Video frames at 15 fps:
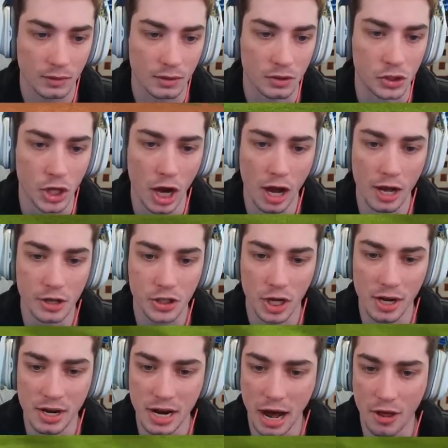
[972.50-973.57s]
Judge,
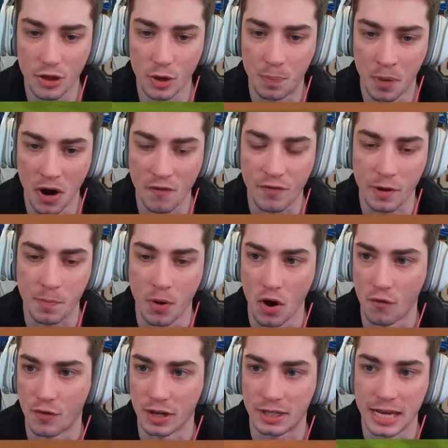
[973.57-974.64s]
another
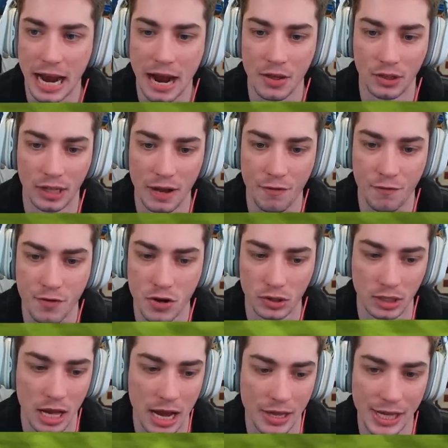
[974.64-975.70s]
perfect down the left field
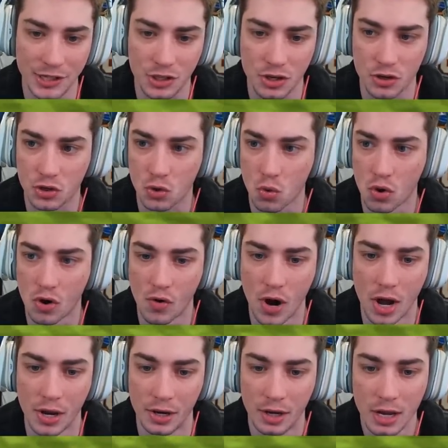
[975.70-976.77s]
line. That's going to score a
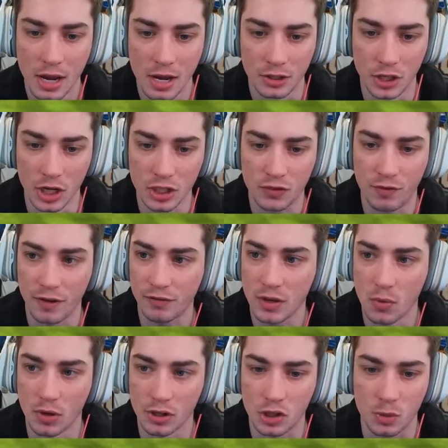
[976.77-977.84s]
run. Does
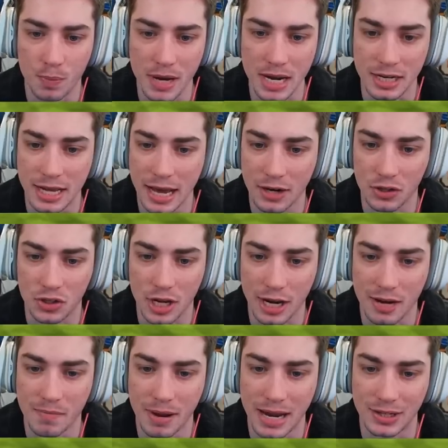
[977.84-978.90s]
51 speed get a
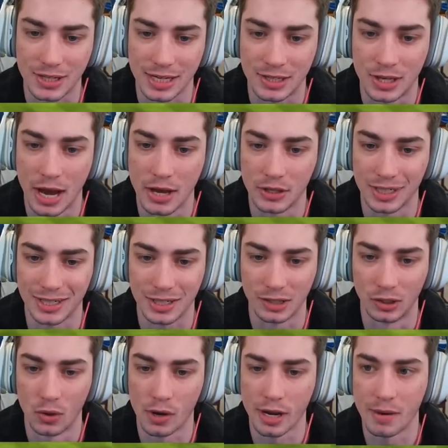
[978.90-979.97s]
second base? It does. It's
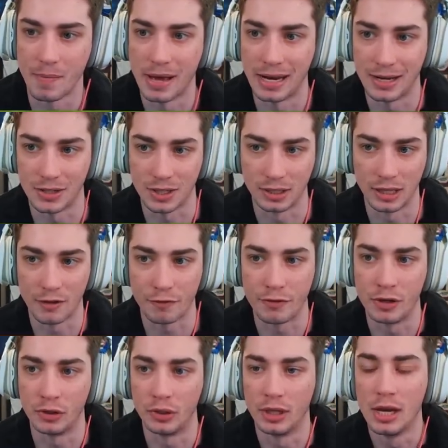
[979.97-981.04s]
Eloy Jimenez in left
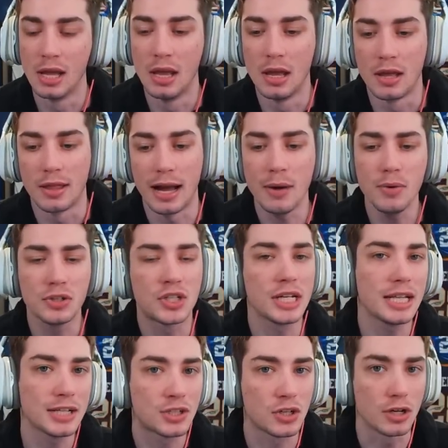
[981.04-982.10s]
field. I would say
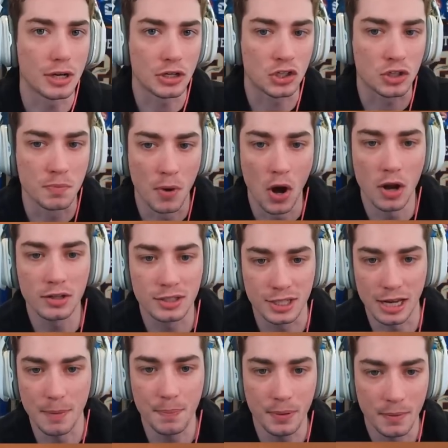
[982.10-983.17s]
that's a small
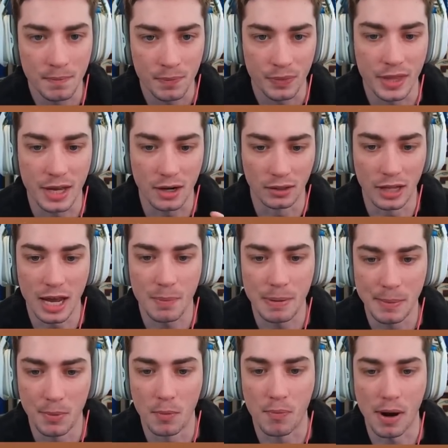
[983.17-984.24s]
tip that a lot of
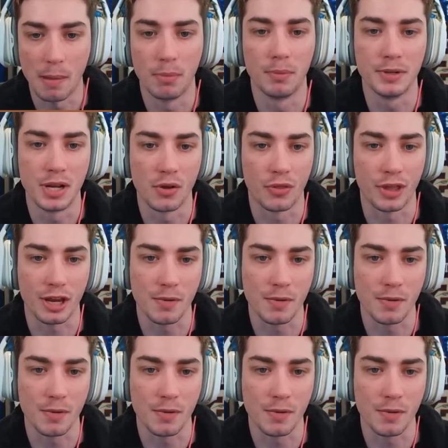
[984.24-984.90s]
people probably don't think